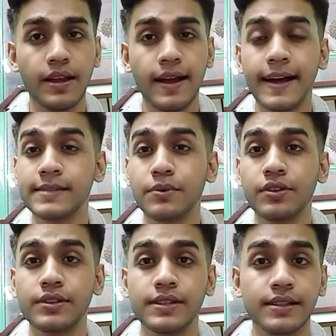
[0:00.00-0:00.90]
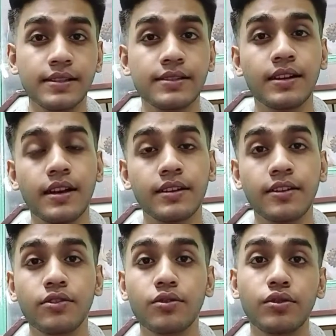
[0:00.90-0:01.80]
As per the census conducted
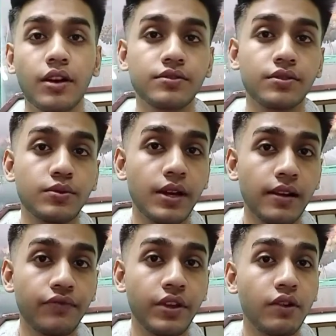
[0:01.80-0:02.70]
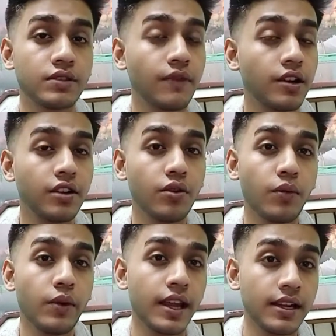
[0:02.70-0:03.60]
in two thousand twelve, there was one crore
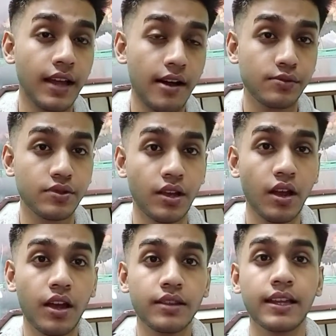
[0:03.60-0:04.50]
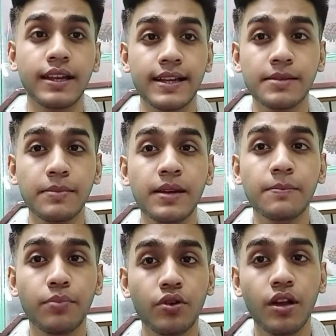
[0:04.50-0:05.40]
vacant house that hasn't been
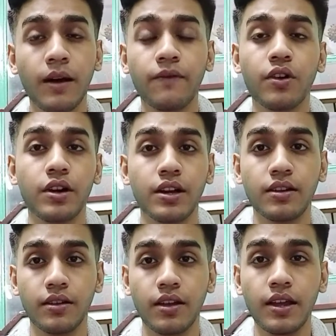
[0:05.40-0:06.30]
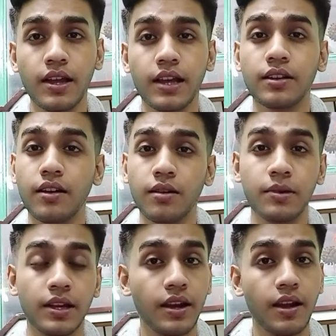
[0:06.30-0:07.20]
put up for rent in the
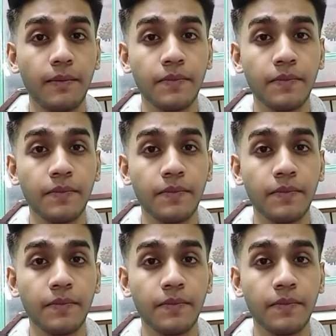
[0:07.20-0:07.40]
urban area.